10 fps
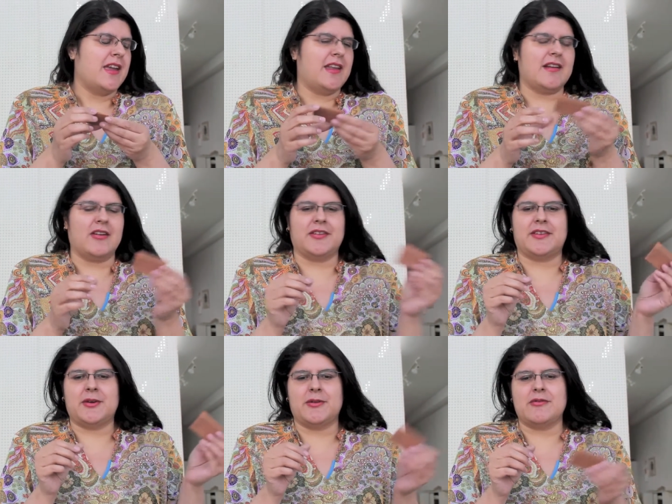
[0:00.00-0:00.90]
It
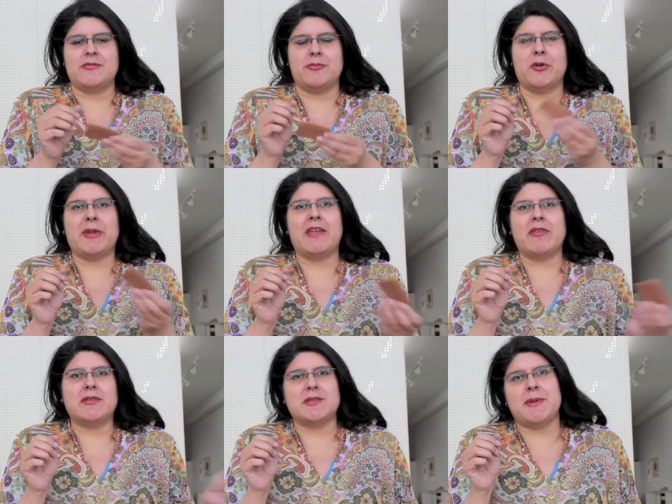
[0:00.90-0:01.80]
also will be
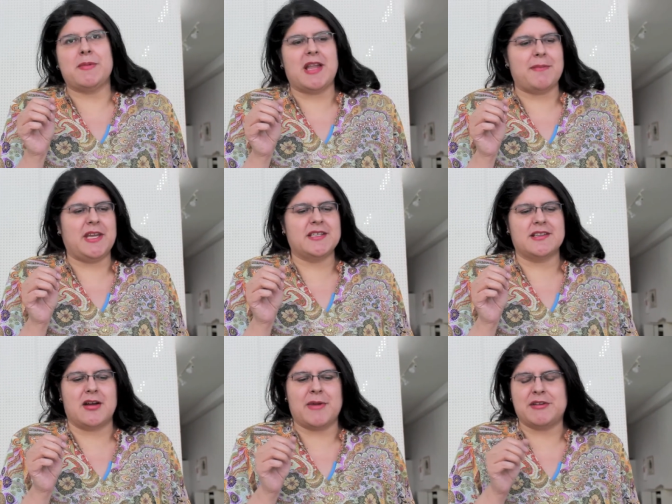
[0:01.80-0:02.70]
given to people I
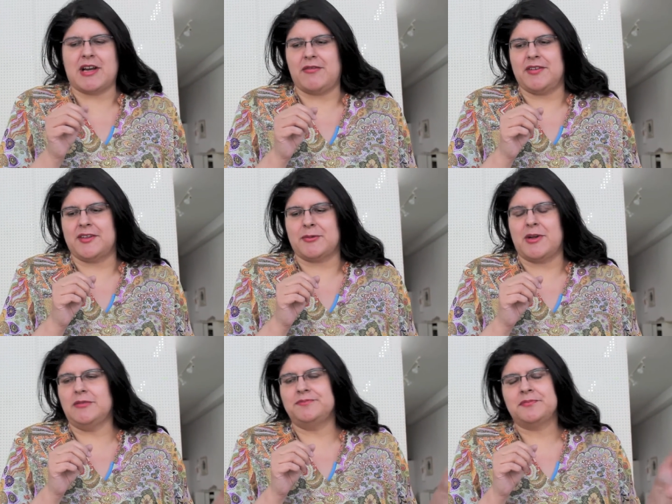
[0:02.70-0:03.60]
meet on my travels as
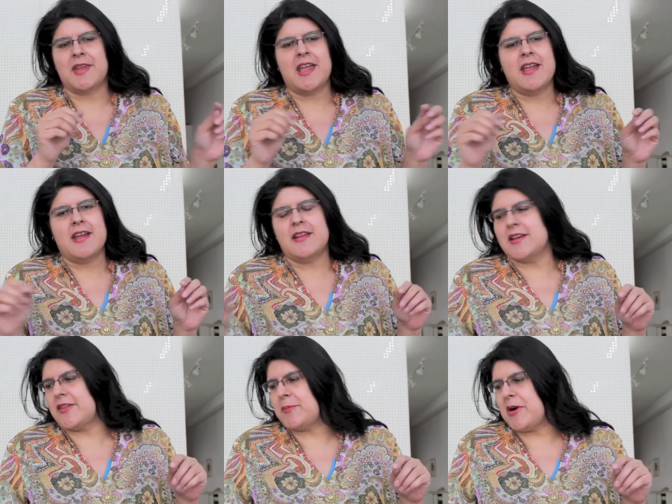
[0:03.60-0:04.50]
well.
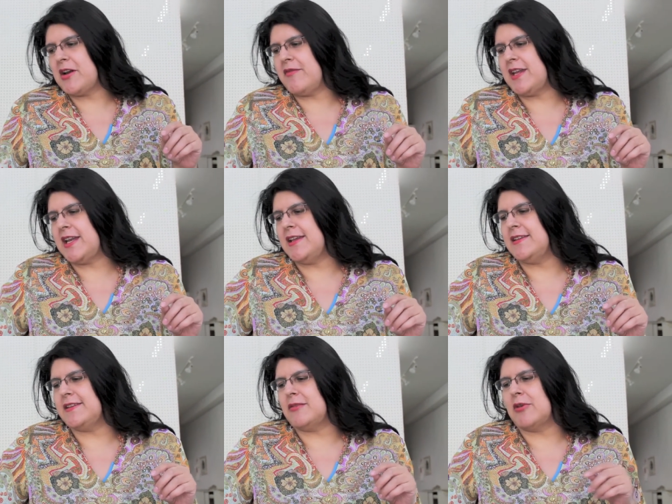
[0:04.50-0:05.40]
Another part of it
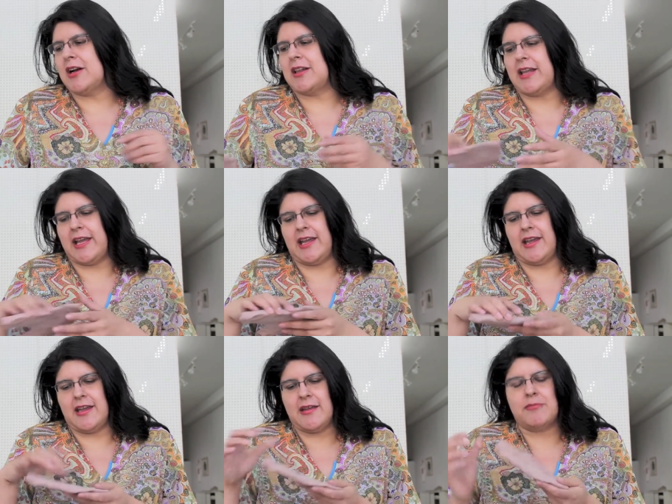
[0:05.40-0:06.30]
is raw
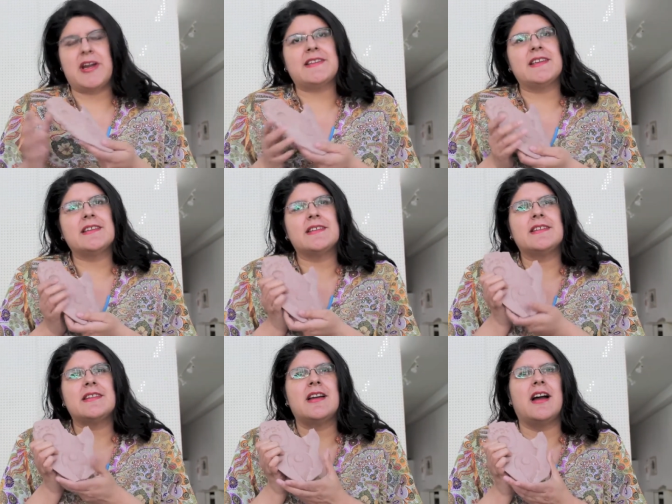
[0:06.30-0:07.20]
clay
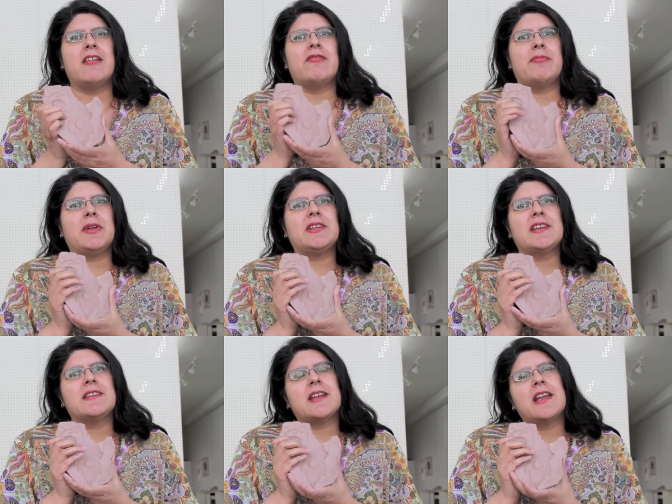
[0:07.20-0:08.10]
pressings of
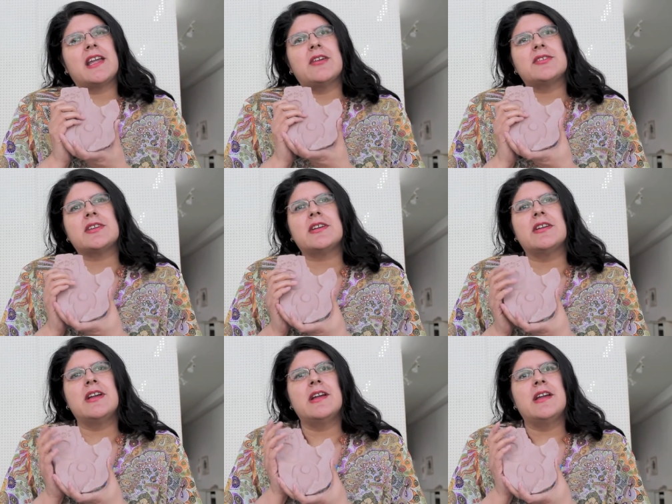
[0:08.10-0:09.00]
buildings that I
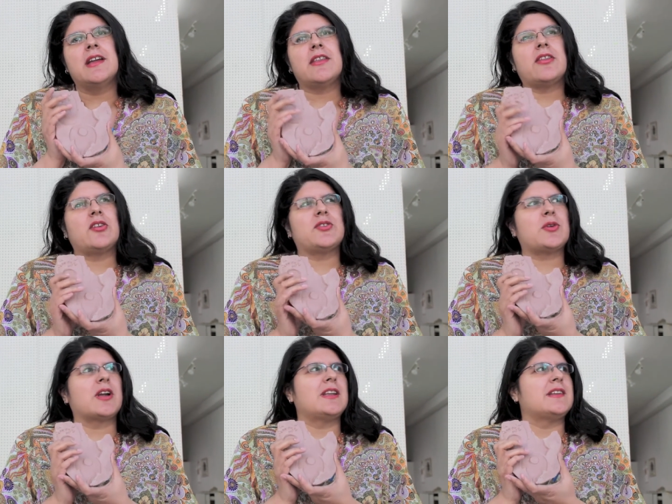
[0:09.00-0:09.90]
encounter. These are
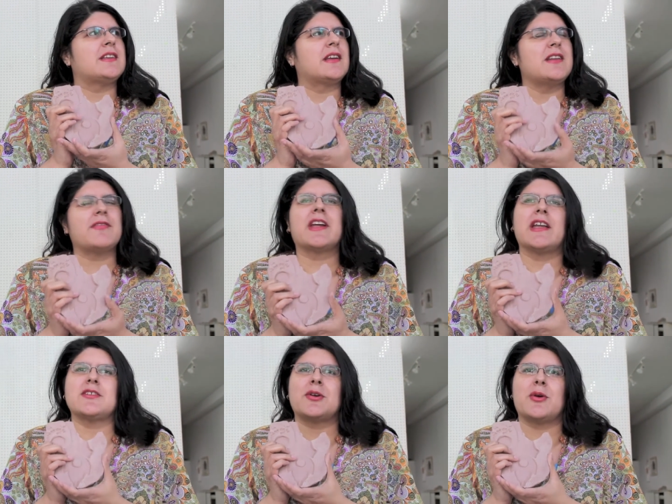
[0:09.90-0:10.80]
historically
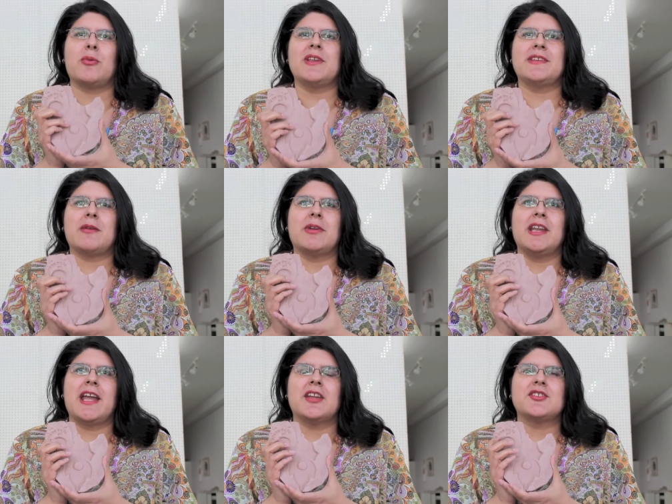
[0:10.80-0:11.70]
significant or ones that
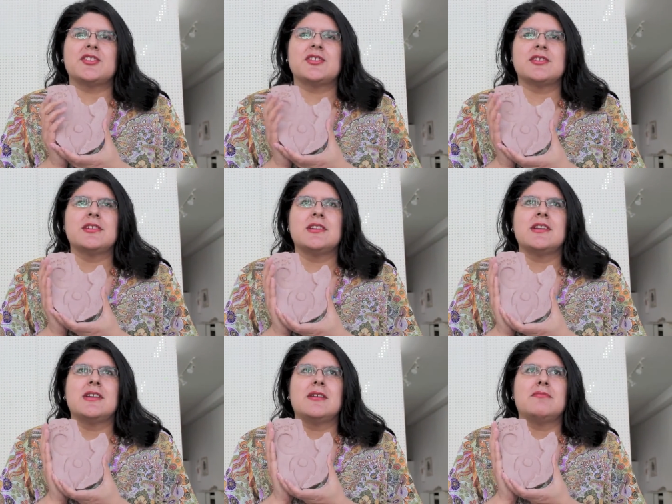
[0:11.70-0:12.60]
really catch
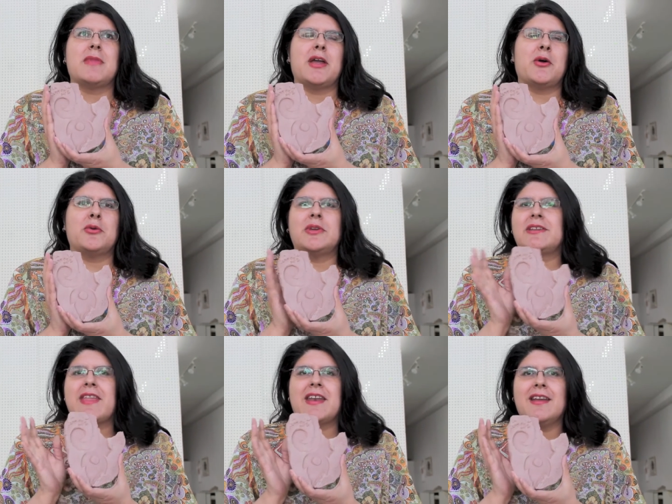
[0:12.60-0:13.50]
my own
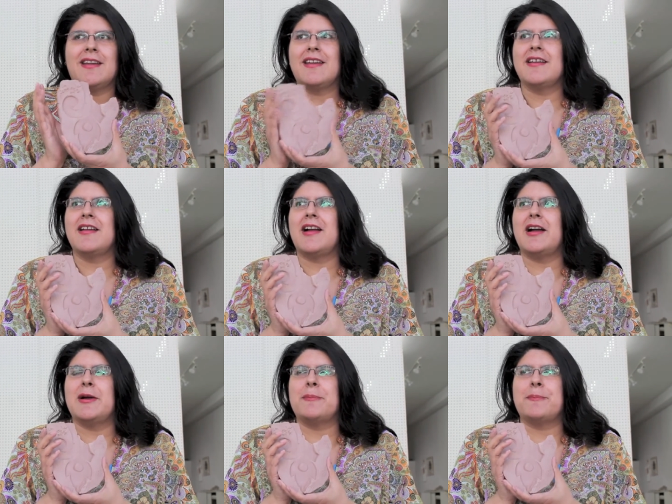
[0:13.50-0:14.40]
aesthetic.
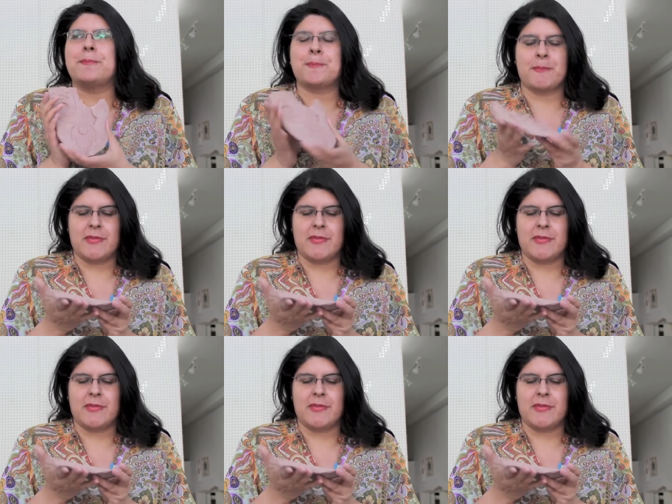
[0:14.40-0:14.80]
Um,